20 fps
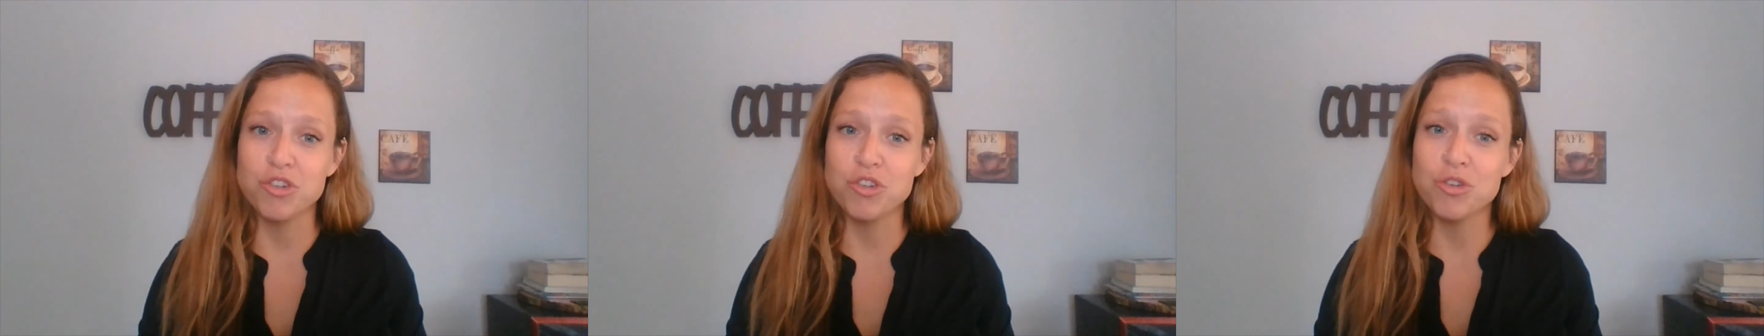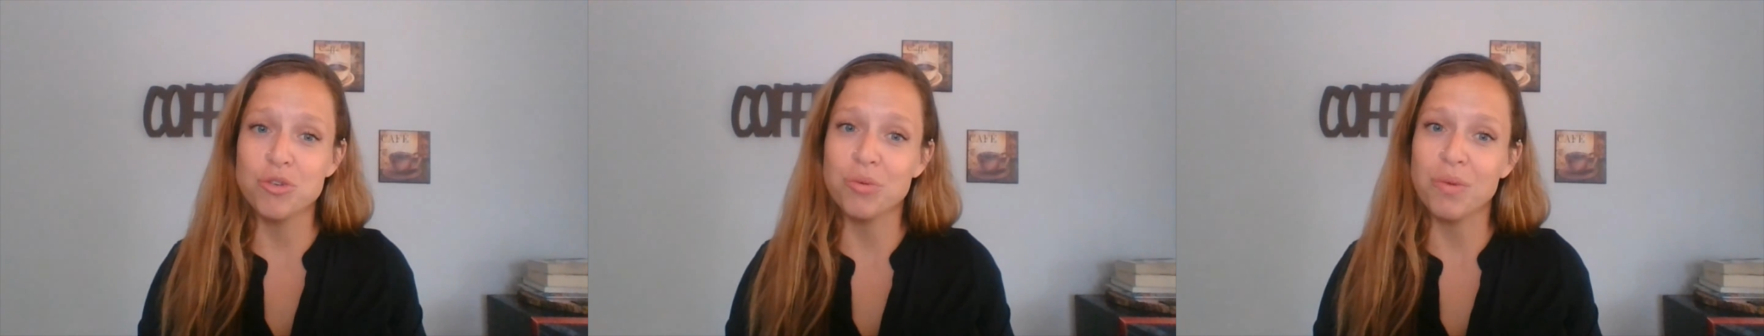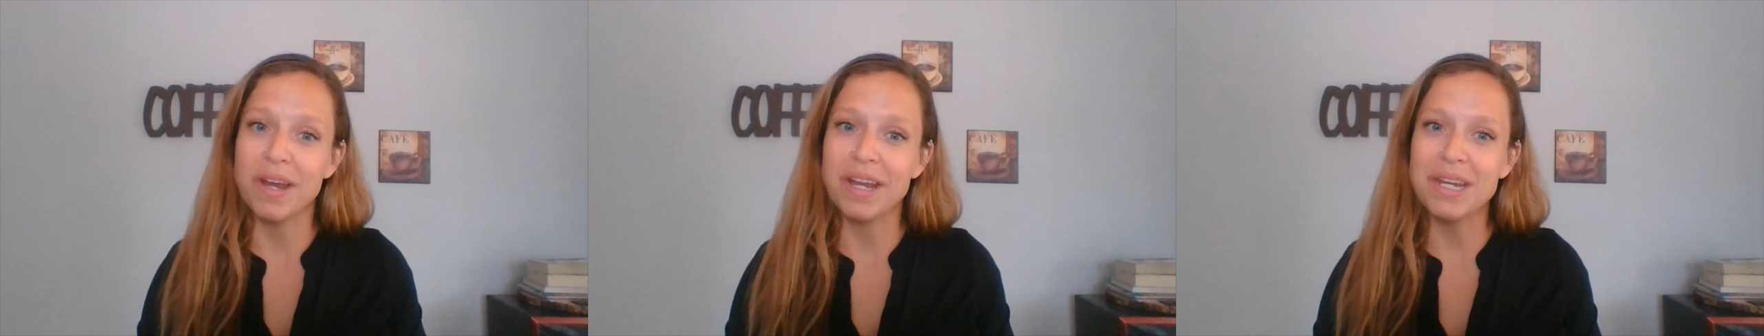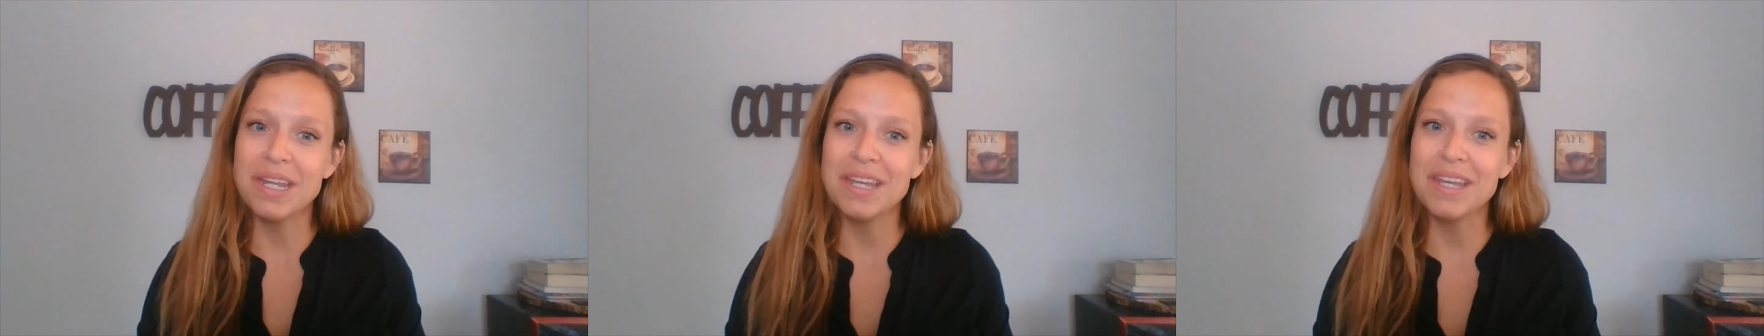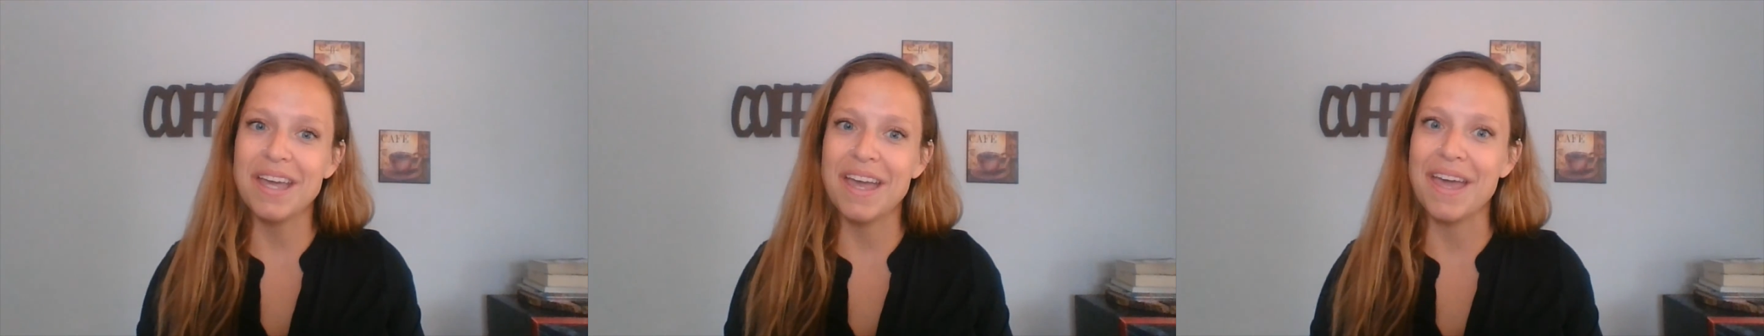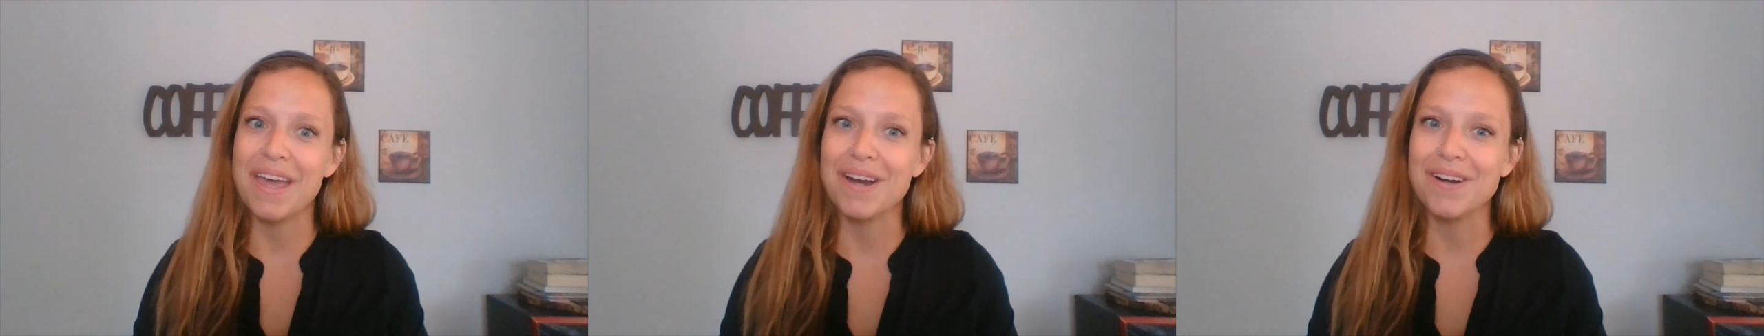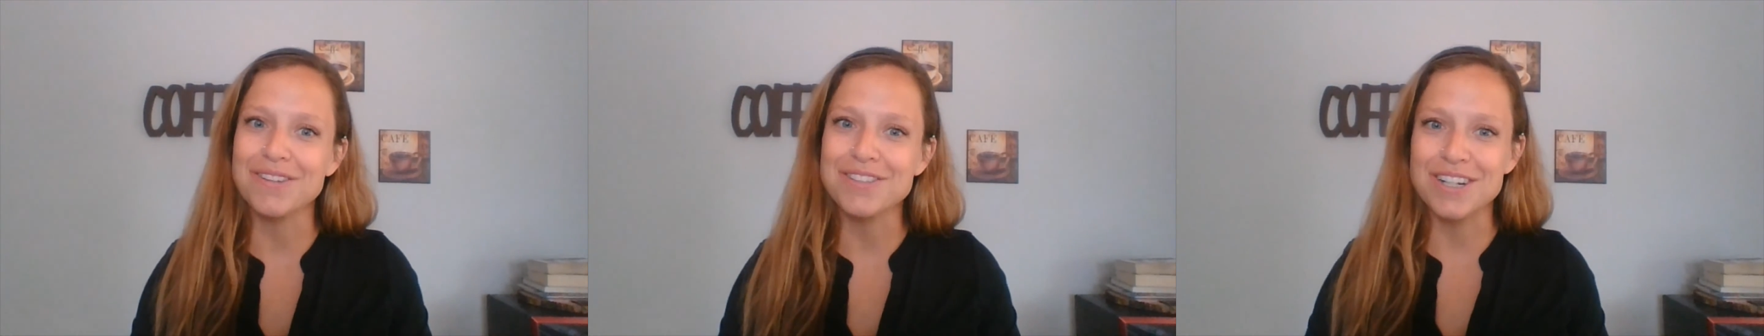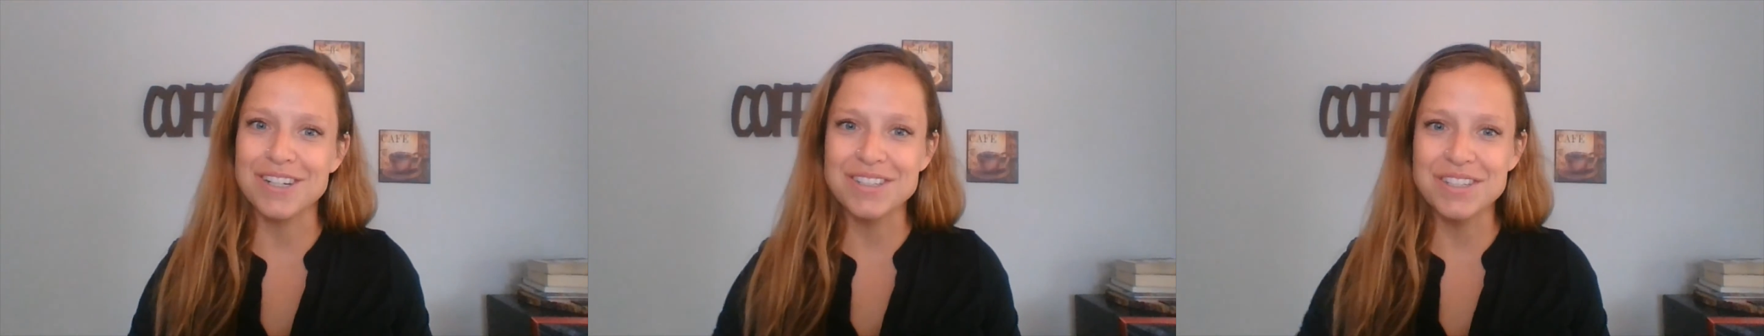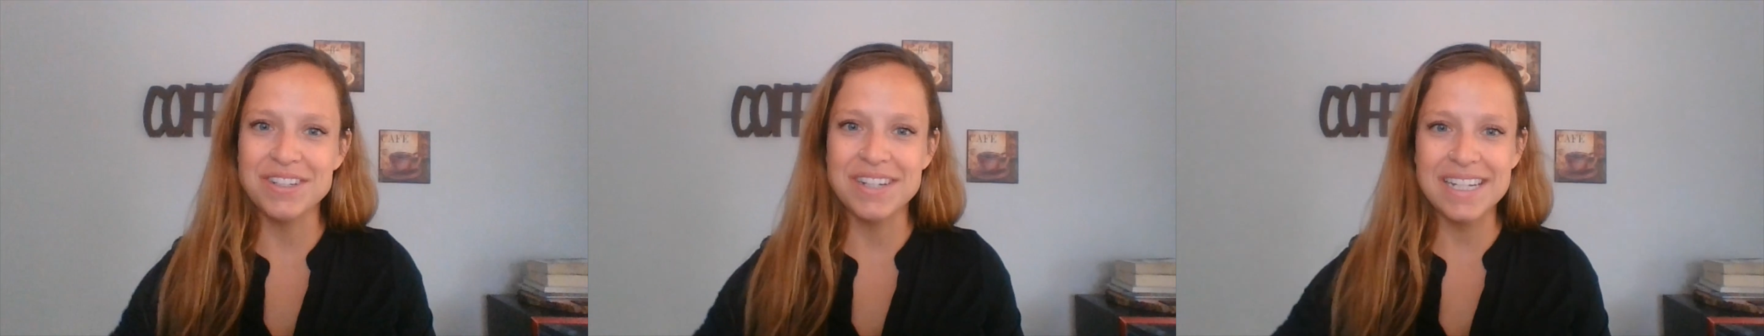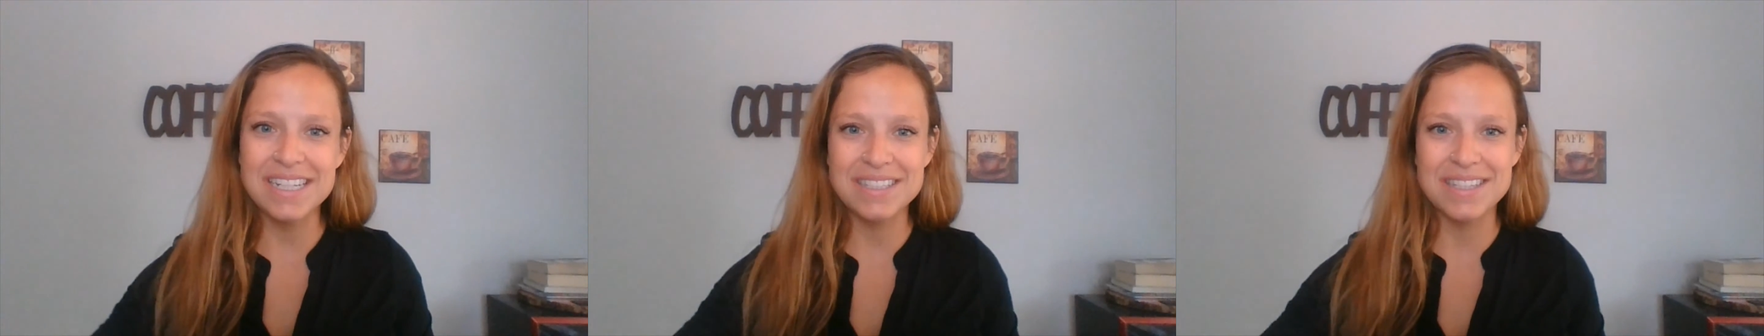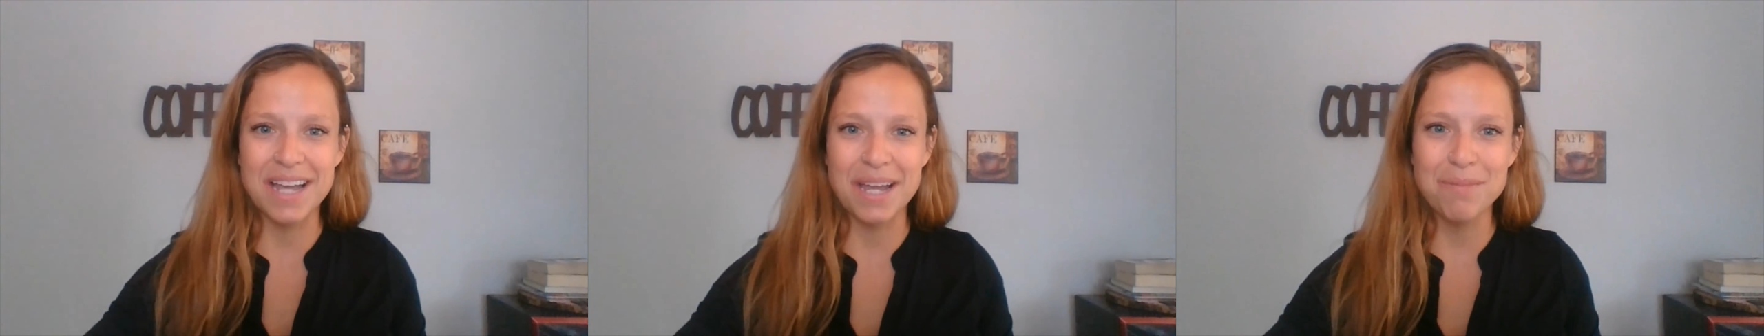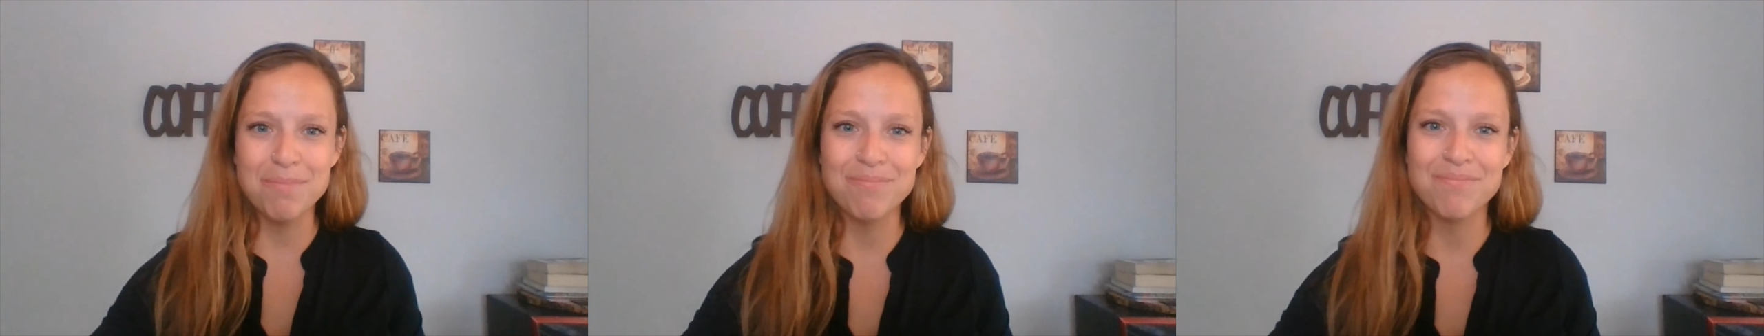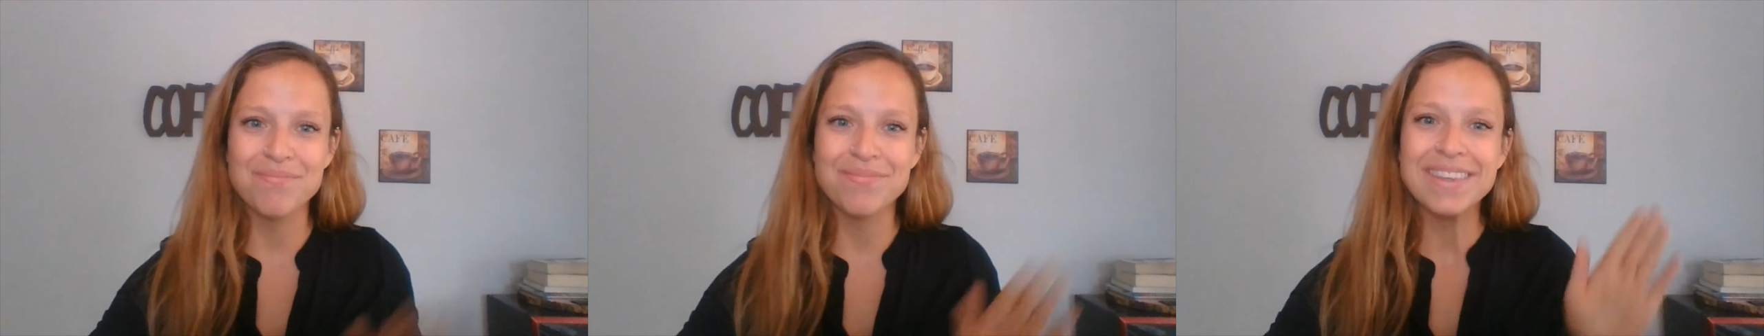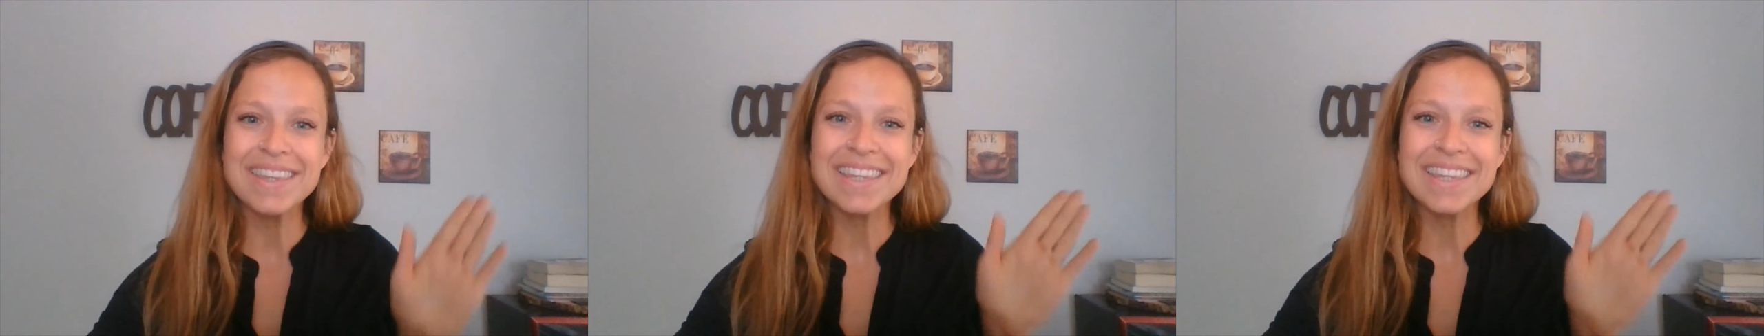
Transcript: training, and I'll talk to you next time.